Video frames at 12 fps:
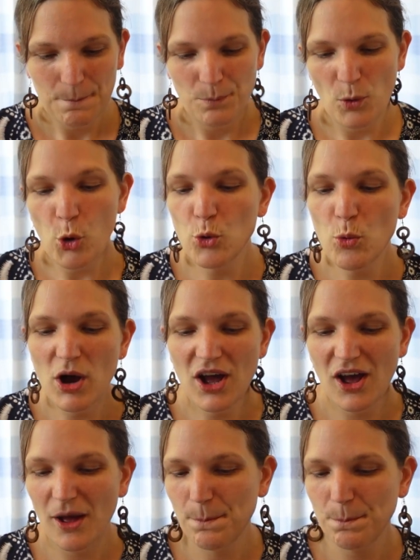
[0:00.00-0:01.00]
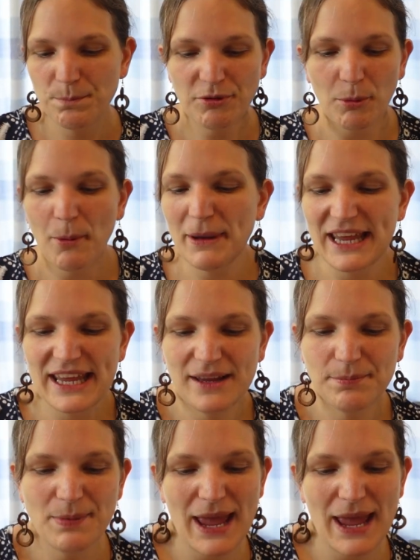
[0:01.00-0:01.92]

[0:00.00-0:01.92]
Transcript: who were probably